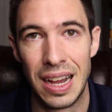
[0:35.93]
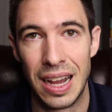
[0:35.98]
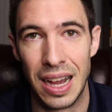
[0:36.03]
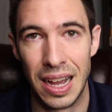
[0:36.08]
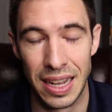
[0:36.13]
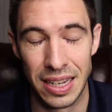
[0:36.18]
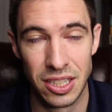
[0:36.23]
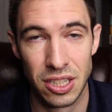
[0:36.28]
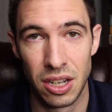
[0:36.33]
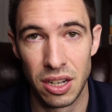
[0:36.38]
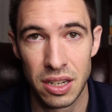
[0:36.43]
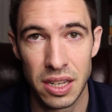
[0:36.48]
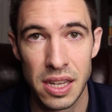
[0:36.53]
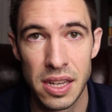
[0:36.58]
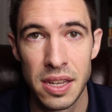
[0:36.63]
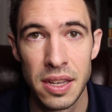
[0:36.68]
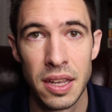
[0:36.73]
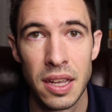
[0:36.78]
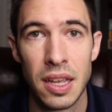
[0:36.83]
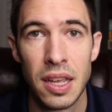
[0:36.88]

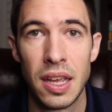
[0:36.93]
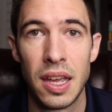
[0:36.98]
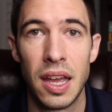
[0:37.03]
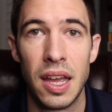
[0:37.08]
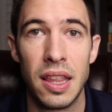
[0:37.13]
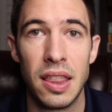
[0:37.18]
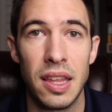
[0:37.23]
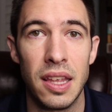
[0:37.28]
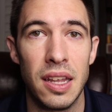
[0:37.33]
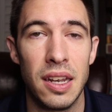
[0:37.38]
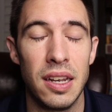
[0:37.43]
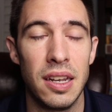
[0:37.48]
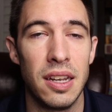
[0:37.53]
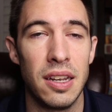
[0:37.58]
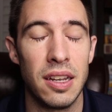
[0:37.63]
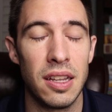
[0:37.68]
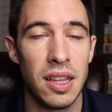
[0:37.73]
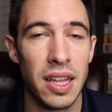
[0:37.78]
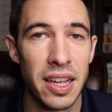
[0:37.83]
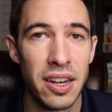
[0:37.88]
iTalki, and
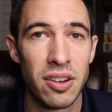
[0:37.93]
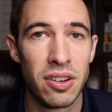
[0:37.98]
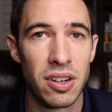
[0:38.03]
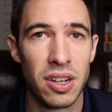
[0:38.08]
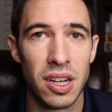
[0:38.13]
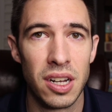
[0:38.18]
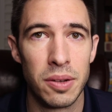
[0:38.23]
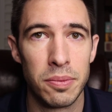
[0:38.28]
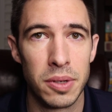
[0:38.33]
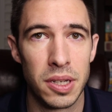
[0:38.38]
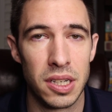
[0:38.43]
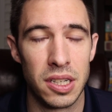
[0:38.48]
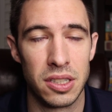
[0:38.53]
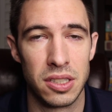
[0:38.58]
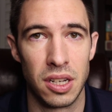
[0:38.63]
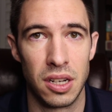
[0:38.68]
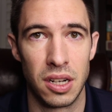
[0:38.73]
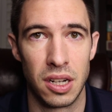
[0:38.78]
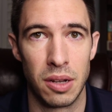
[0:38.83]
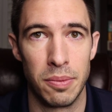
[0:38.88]
then later on I'm going to
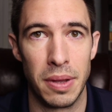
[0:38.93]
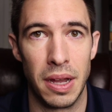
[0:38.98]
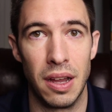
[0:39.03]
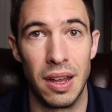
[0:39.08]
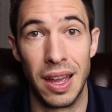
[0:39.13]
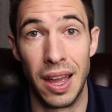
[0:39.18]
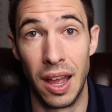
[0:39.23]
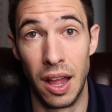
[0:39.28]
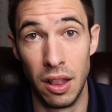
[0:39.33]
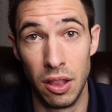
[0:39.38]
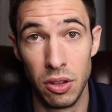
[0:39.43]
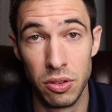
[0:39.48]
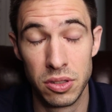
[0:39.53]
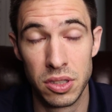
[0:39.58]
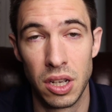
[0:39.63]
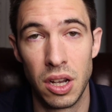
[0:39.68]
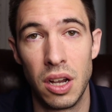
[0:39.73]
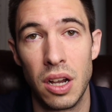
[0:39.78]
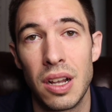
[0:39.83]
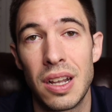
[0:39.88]
talk about
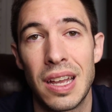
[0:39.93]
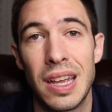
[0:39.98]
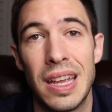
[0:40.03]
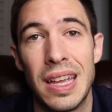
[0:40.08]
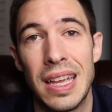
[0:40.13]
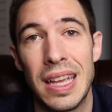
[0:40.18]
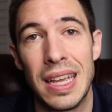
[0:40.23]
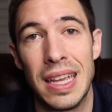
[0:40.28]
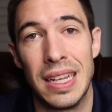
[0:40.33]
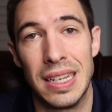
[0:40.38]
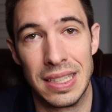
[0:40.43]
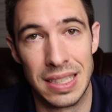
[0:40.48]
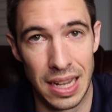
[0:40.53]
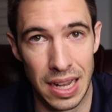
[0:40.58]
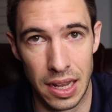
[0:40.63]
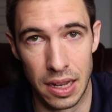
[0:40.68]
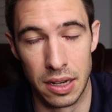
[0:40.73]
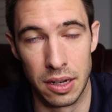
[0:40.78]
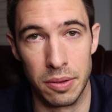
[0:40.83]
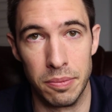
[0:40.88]
HelloTalk and
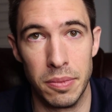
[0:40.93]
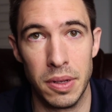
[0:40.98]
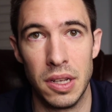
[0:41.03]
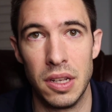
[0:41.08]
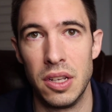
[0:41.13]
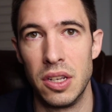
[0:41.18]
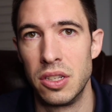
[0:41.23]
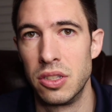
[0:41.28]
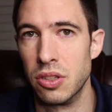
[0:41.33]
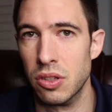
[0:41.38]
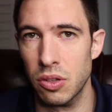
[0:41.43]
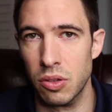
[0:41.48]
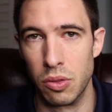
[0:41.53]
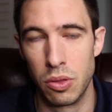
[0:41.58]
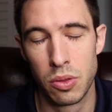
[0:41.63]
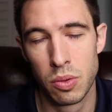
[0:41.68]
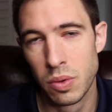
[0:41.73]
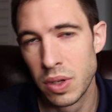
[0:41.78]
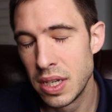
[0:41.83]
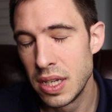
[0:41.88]
Tandem. So
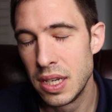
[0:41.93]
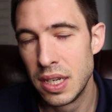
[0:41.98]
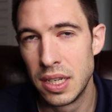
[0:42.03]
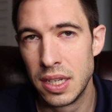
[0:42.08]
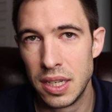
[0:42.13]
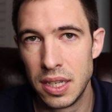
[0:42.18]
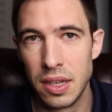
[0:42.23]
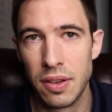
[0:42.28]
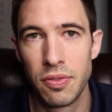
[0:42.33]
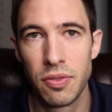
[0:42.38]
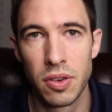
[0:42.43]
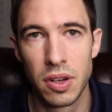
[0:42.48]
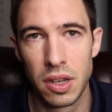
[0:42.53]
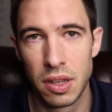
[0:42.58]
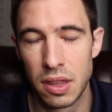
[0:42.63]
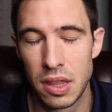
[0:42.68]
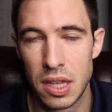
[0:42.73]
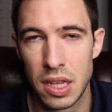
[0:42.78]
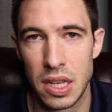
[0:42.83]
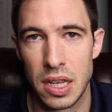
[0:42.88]
3
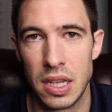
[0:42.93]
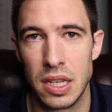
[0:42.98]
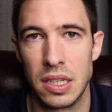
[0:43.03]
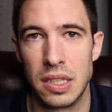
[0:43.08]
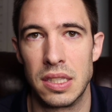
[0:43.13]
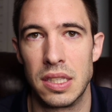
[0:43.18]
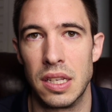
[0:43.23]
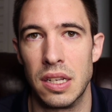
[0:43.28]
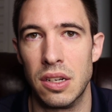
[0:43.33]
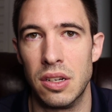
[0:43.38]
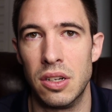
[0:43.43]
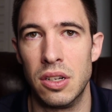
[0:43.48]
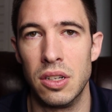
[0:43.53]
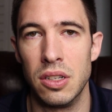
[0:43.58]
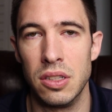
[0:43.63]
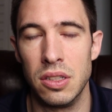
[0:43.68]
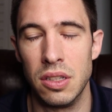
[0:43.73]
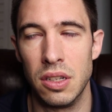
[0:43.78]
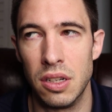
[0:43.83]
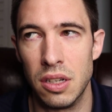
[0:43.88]
different things that
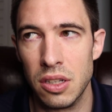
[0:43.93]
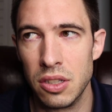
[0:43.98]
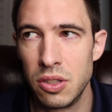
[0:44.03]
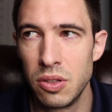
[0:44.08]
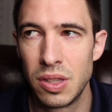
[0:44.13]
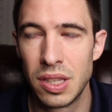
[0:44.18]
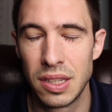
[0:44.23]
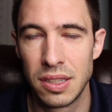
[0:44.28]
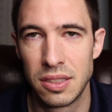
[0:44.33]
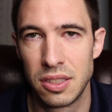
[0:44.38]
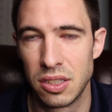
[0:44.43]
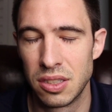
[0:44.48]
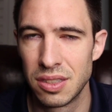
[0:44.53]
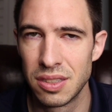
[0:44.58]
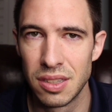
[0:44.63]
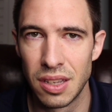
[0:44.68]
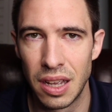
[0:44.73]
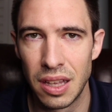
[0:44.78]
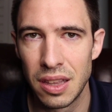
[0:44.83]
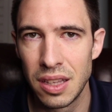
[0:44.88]
all do things just
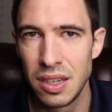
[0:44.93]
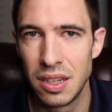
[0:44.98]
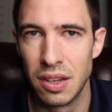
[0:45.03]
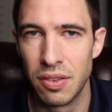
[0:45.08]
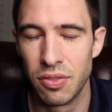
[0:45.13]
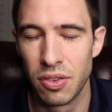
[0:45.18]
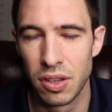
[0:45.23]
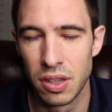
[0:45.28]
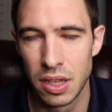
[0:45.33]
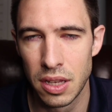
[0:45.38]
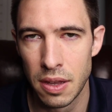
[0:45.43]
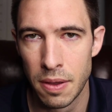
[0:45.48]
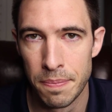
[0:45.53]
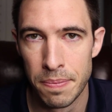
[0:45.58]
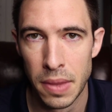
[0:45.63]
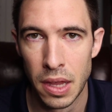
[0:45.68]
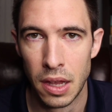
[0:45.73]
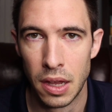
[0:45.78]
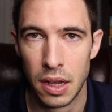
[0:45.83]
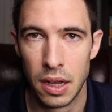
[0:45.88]
slightly differently,
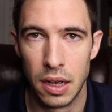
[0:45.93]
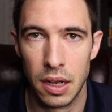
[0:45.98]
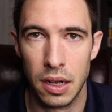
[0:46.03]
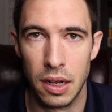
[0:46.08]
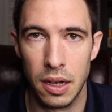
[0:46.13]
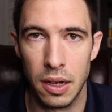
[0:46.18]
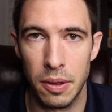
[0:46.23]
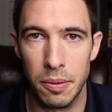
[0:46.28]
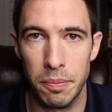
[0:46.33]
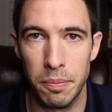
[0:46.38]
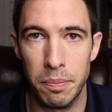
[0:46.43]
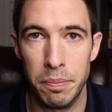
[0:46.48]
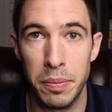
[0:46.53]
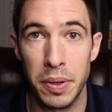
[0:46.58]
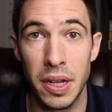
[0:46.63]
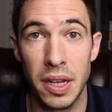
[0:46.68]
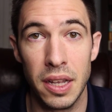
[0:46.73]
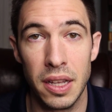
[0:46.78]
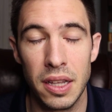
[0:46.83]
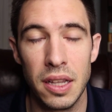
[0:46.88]

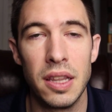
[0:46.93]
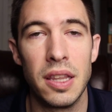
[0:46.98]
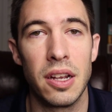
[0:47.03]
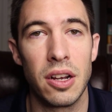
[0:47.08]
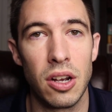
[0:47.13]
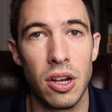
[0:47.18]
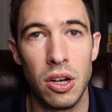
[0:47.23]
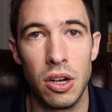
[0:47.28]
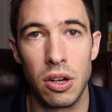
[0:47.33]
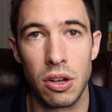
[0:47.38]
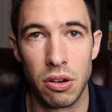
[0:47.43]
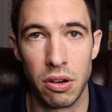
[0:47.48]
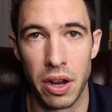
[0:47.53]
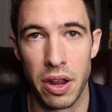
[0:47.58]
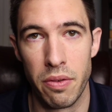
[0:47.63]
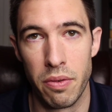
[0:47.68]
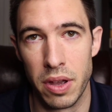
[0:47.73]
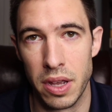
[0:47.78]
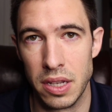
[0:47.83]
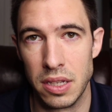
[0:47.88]
but they're all
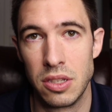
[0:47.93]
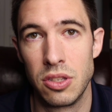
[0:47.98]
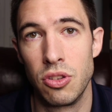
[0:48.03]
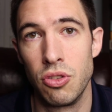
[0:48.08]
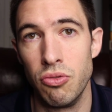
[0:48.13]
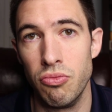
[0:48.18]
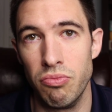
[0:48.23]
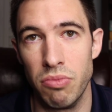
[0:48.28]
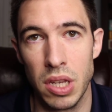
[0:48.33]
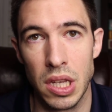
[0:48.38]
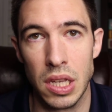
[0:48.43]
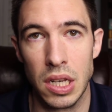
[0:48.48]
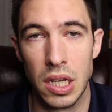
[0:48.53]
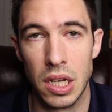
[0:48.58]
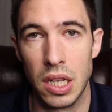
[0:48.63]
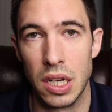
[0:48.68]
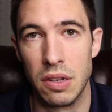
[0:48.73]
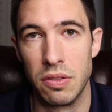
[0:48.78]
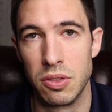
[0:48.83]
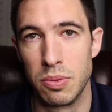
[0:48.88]
great ways to meet
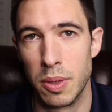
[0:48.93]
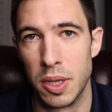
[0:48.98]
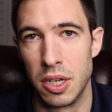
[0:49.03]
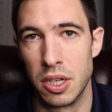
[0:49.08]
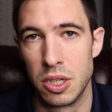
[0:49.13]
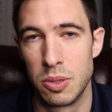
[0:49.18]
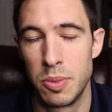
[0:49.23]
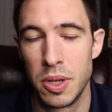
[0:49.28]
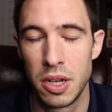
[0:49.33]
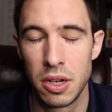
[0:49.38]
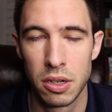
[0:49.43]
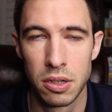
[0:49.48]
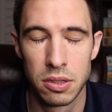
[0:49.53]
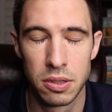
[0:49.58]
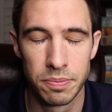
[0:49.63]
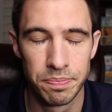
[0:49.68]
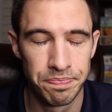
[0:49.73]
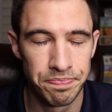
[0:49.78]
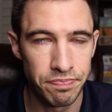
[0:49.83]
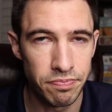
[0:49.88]
native Spanish
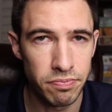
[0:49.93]
speakers.